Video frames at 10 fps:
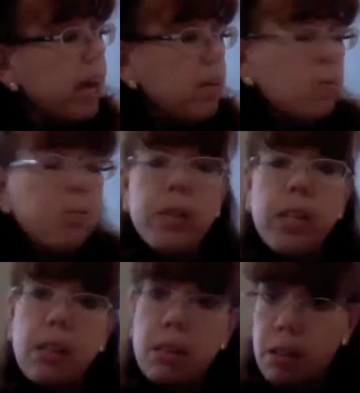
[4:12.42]
them
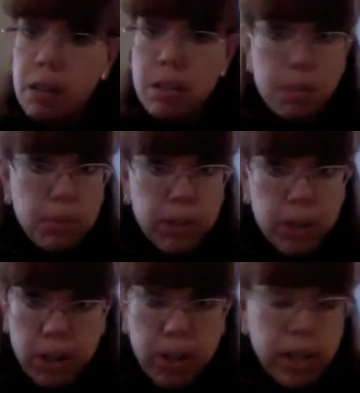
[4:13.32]
read a simple
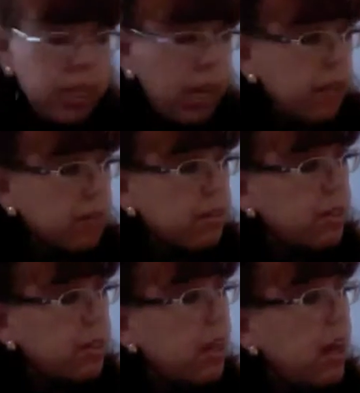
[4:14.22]
literary
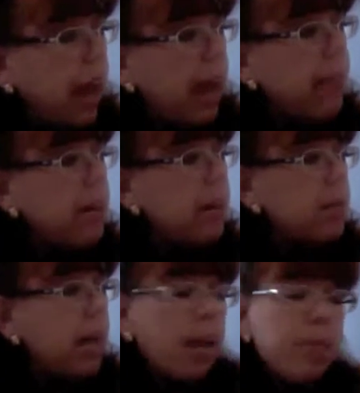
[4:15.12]
text, and then I'm
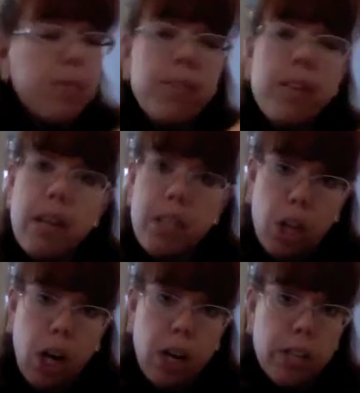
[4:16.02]
going to have them fill out a
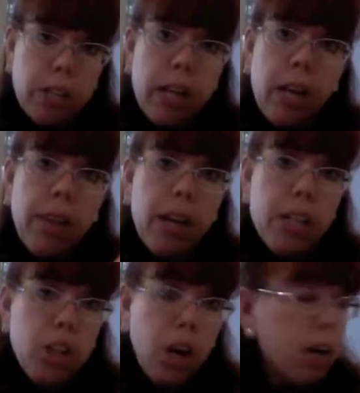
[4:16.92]
chart. And on that
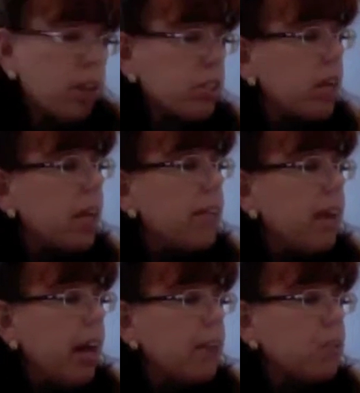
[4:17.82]
chart,
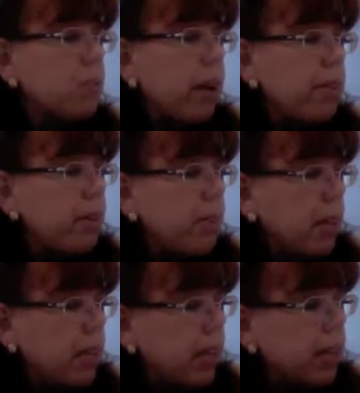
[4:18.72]
they have to write the
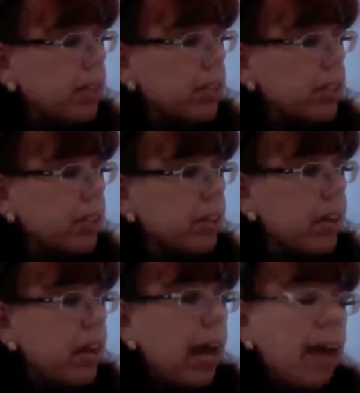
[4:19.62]
main character,
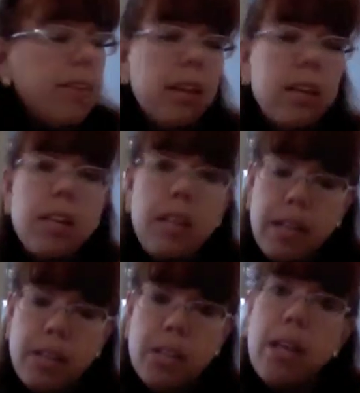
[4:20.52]
and then
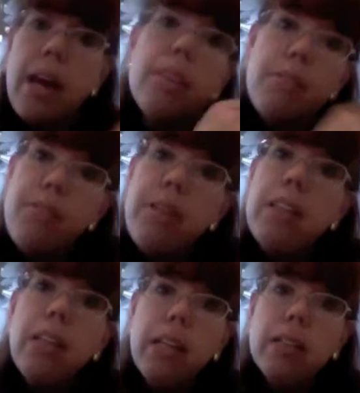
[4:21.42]
next to that, the
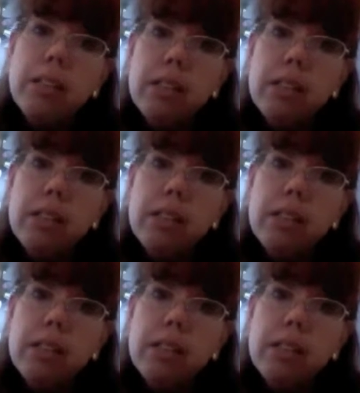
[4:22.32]
feeling.